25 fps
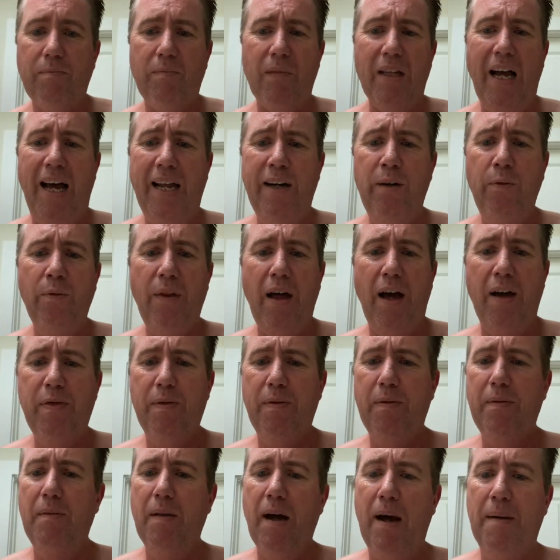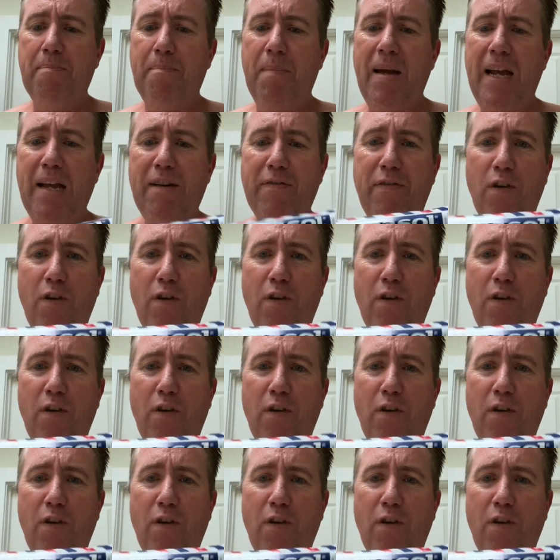I don't, I, I may have